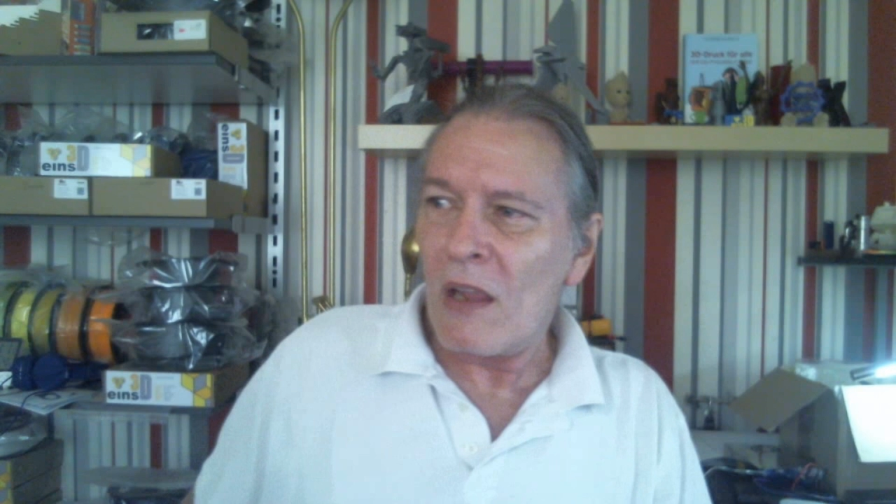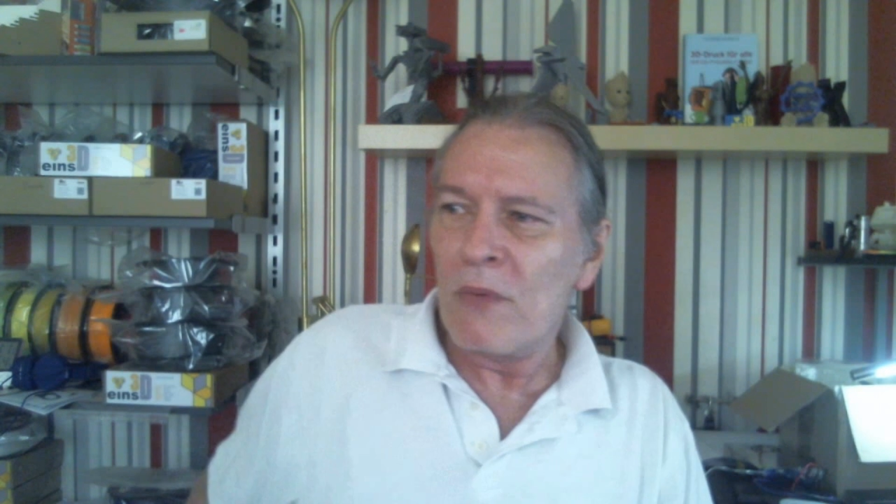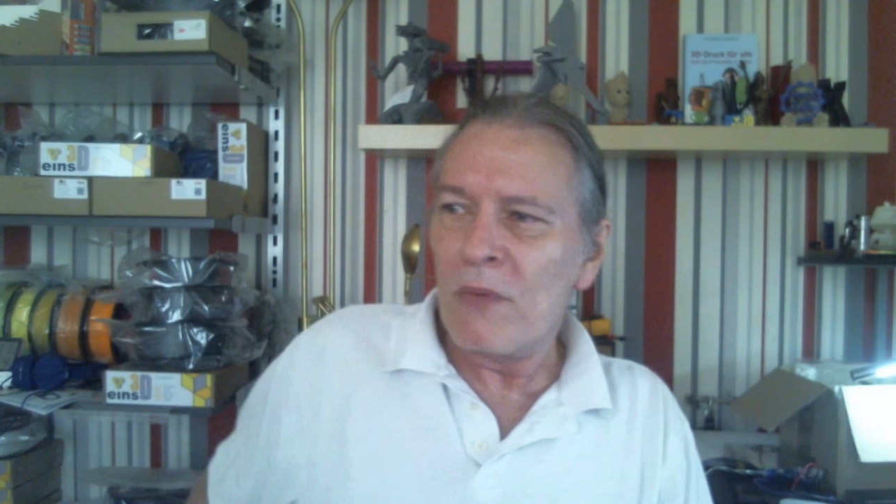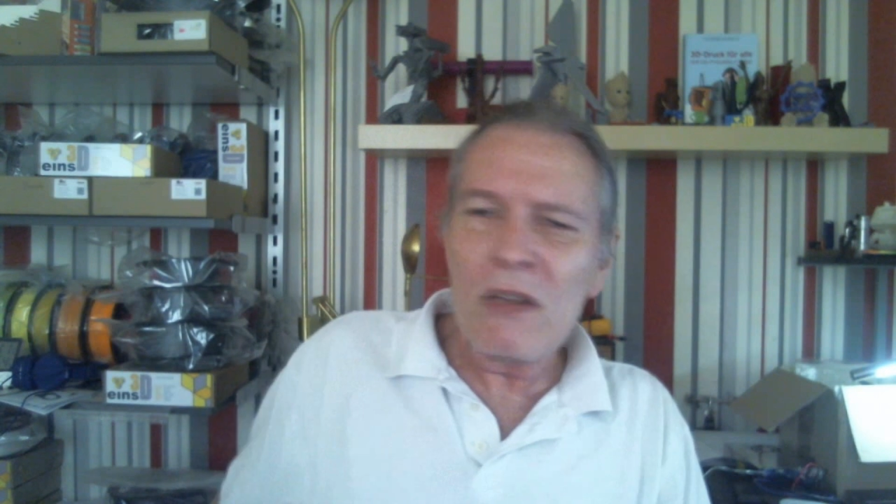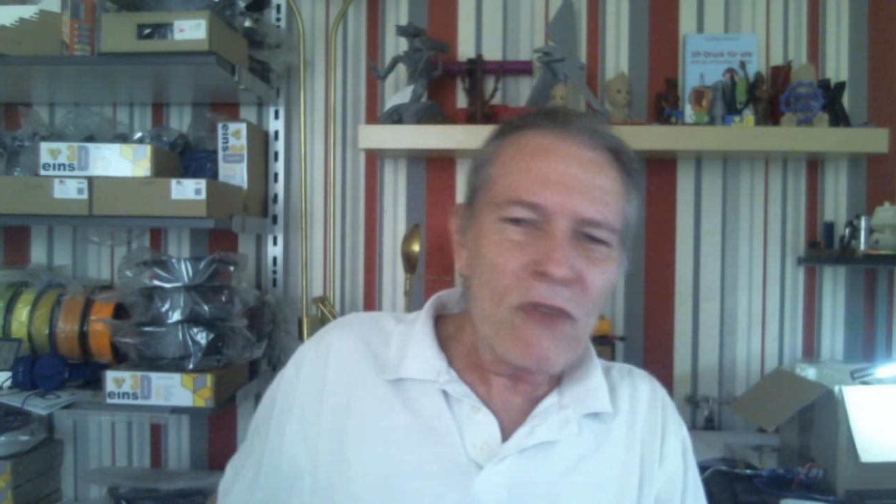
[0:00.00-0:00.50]

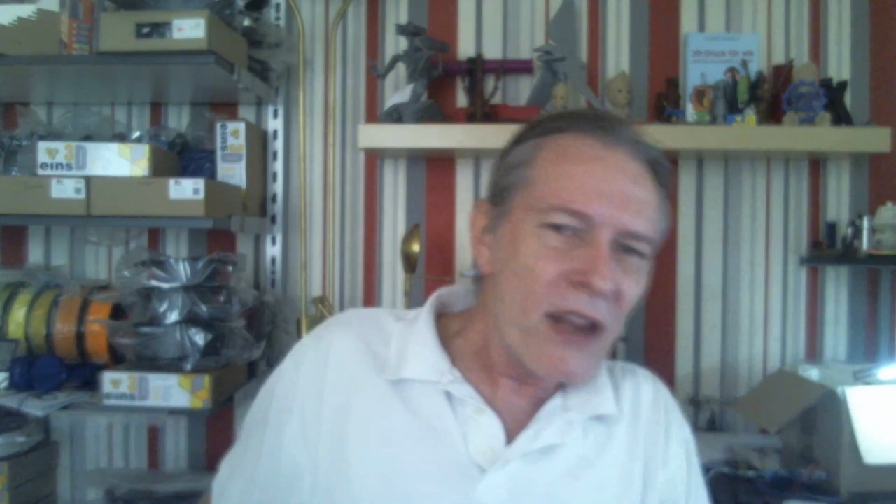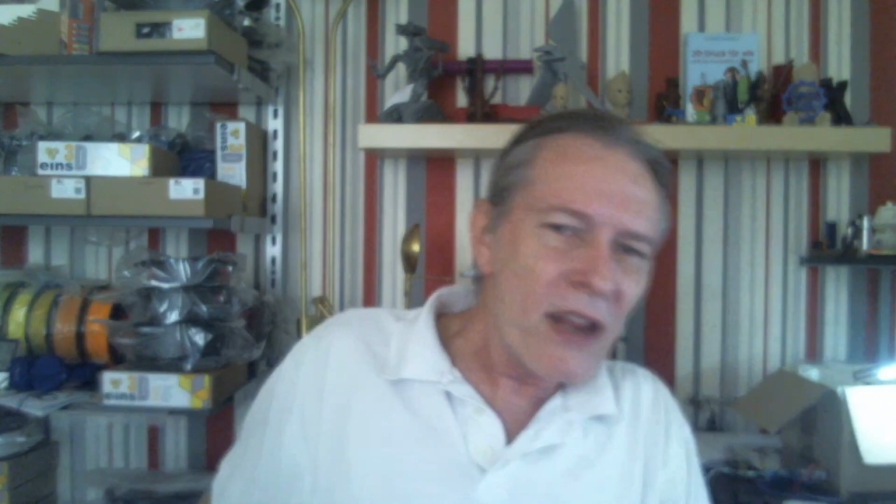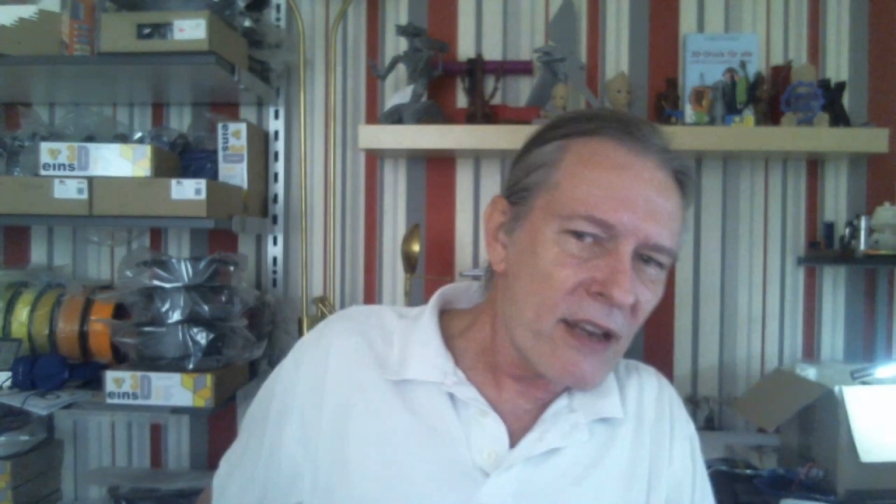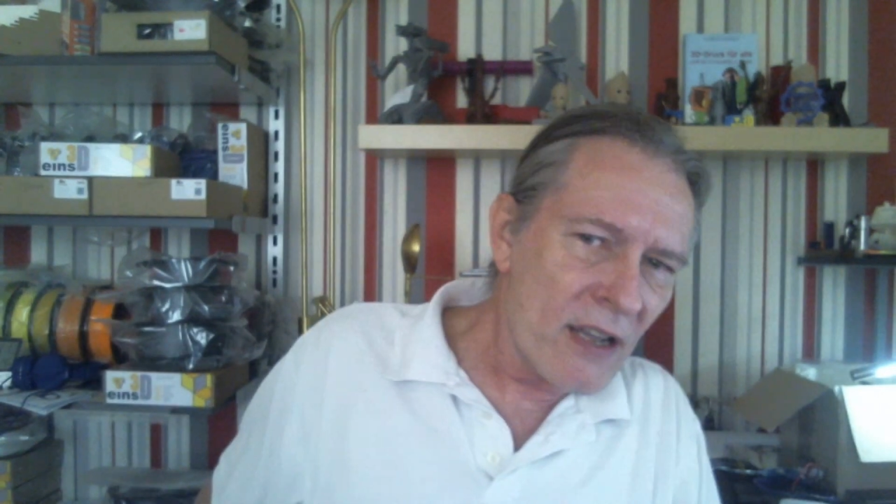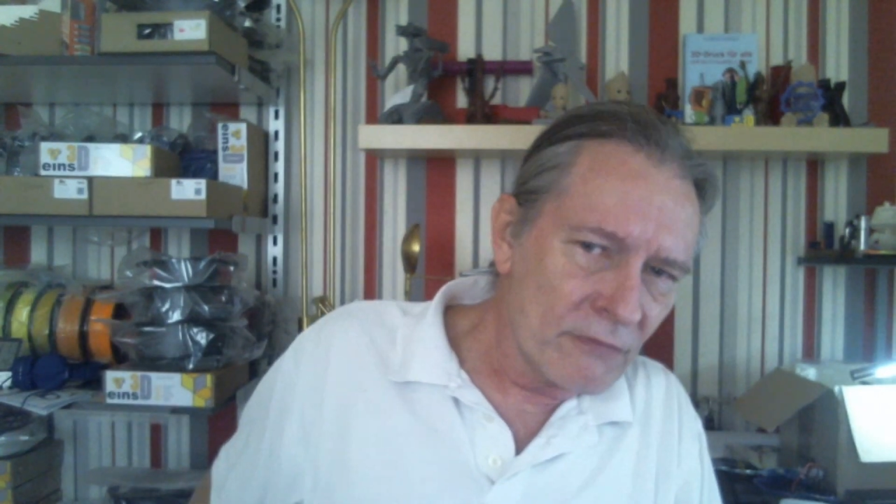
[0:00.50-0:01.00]
But
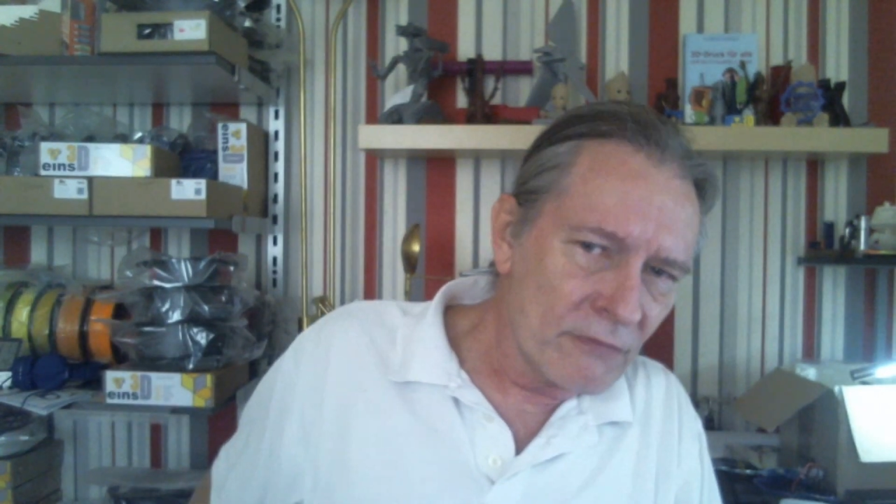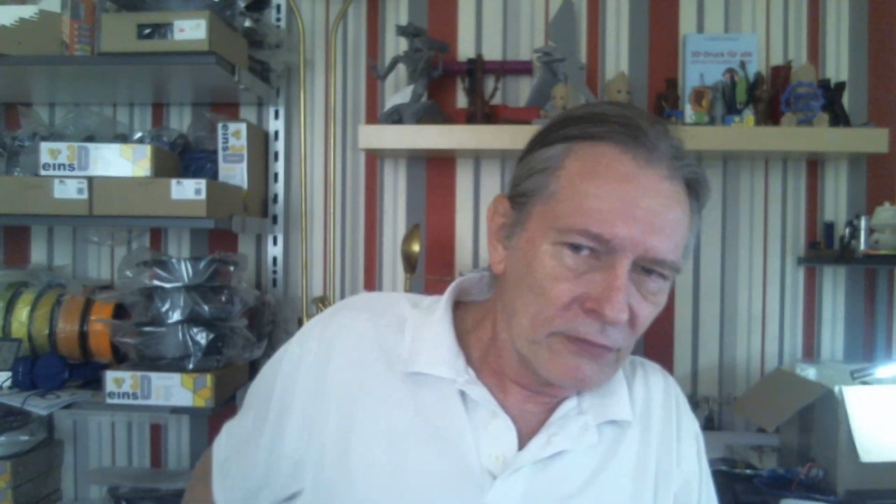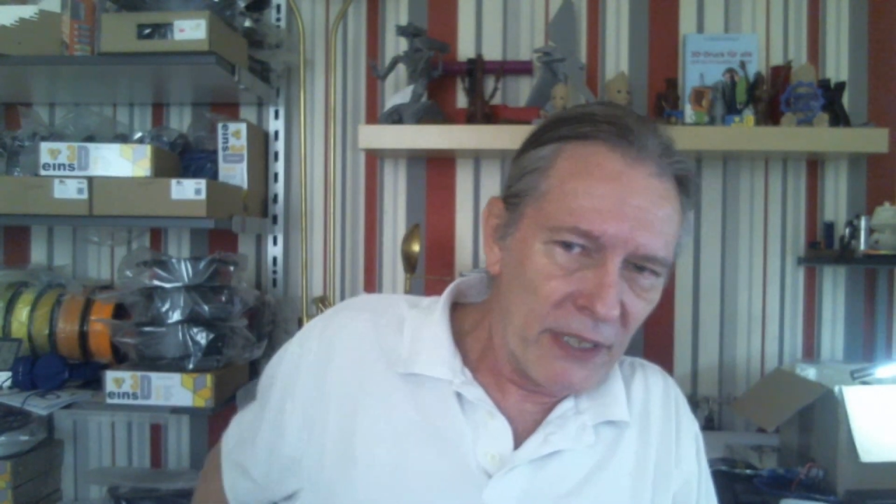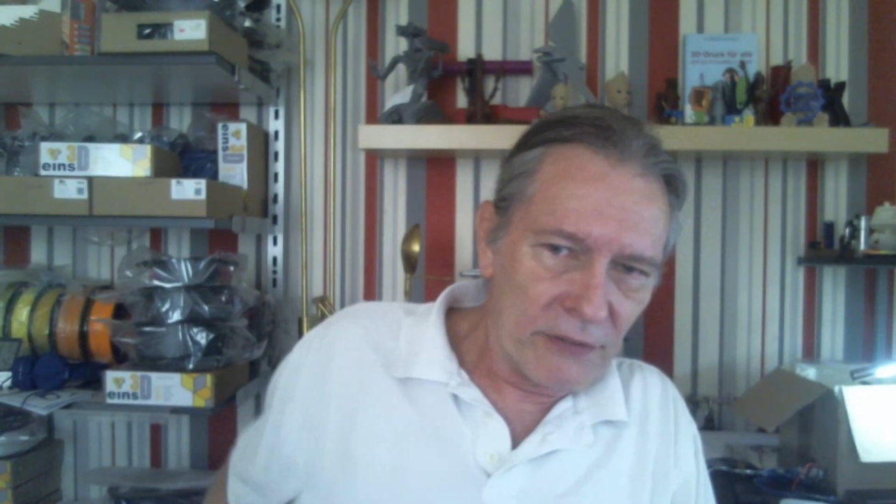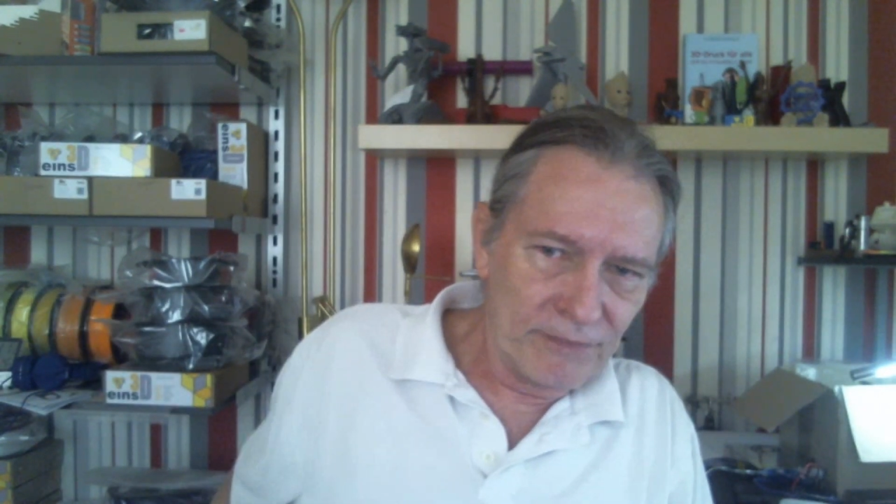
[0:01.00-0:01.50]
right now,
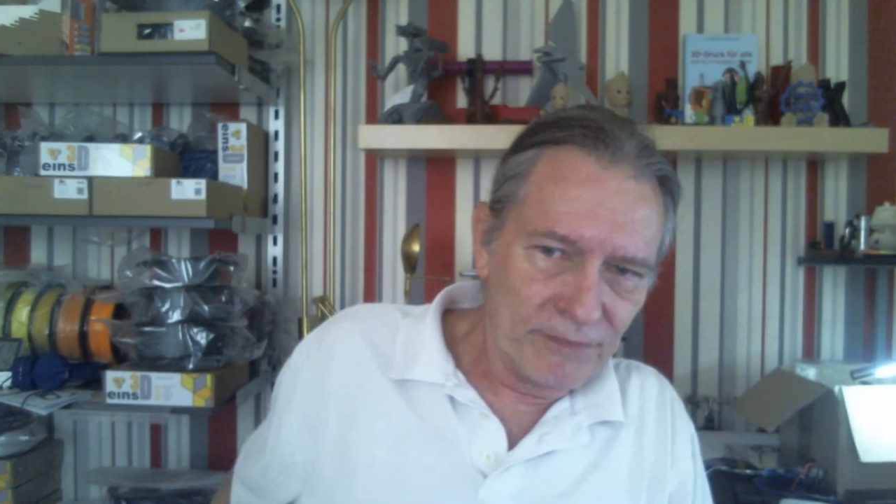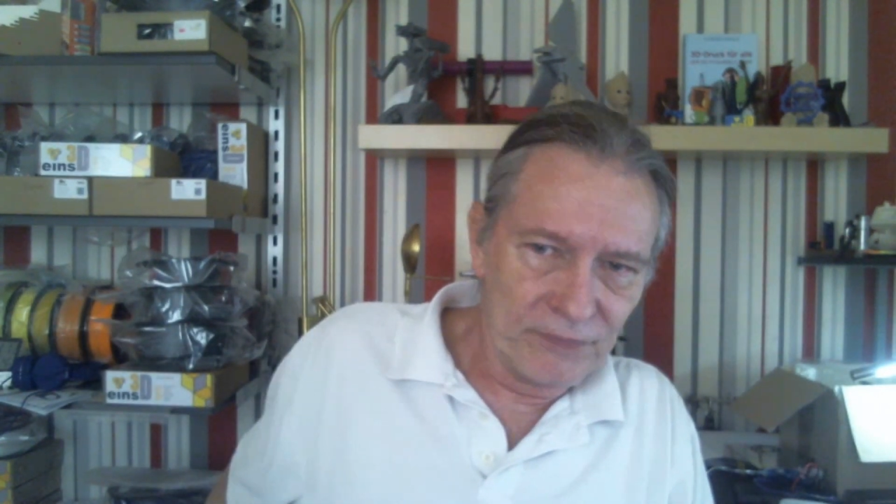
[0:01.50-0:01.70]
well,